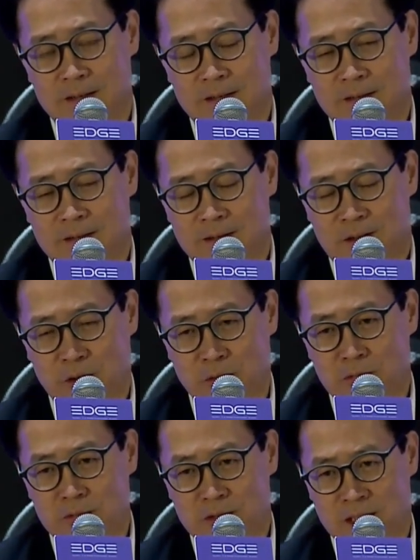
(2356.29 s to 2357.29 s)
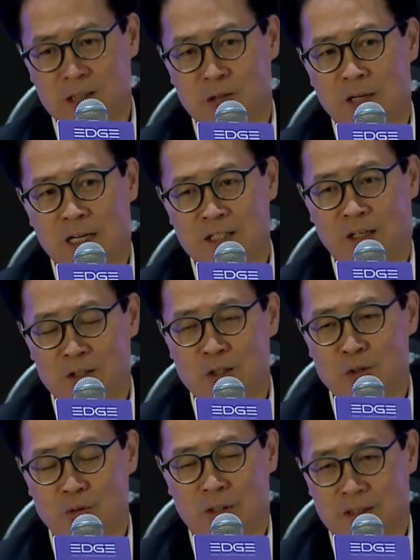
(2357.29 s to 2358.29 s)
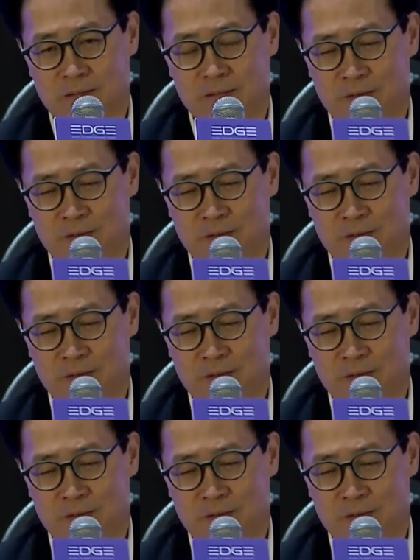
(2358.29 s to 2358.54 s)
cryptocurrency on blockchain.